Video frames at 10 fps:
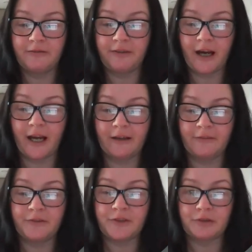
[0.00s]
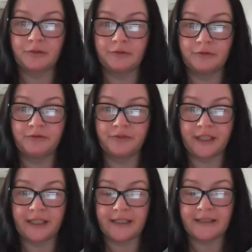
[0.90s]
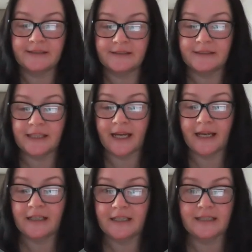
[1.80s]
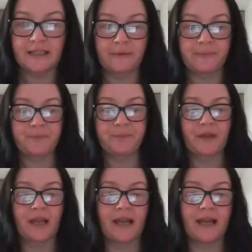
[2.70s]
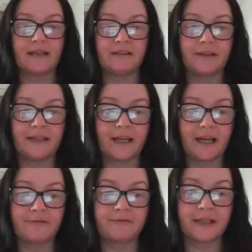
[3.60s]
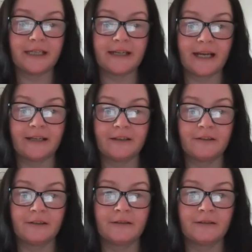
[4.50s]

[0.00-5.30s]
5, 2, 3, 6, and we have 3, 9.